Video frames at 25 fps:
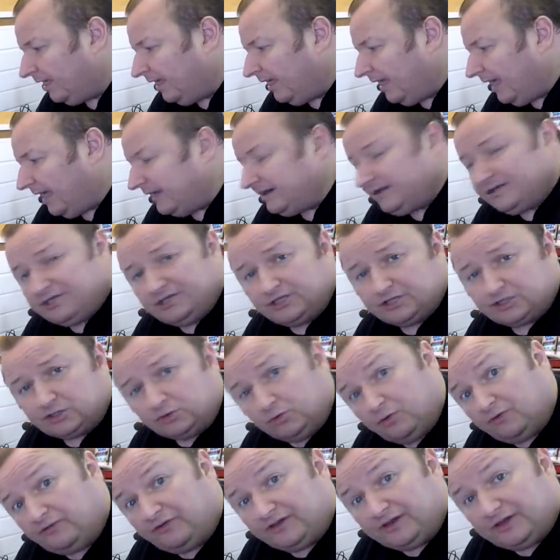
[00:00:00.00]
And is it the
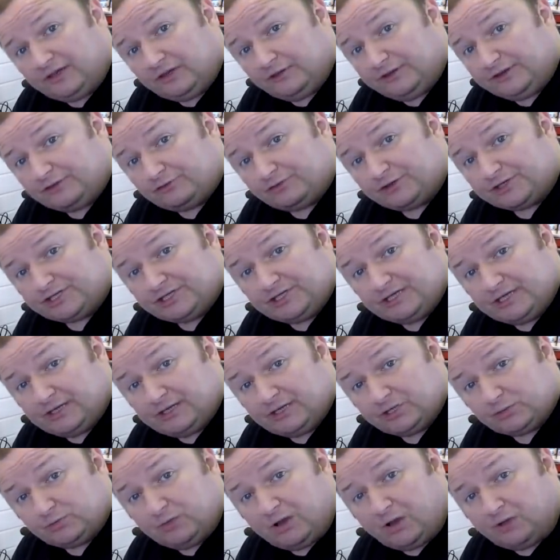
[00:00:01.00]
sort of thing that you're interested
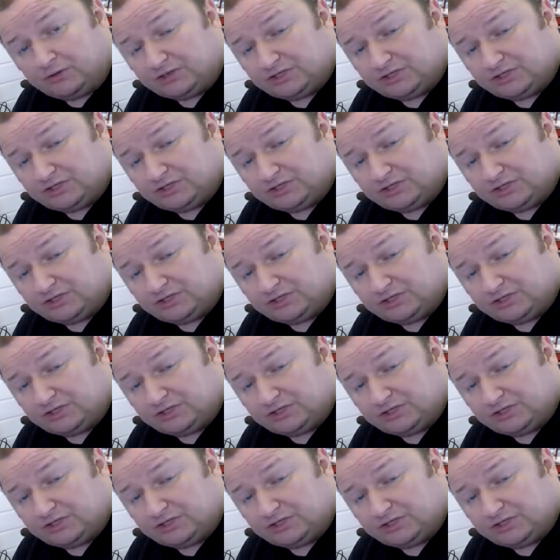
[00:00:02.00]
in as well?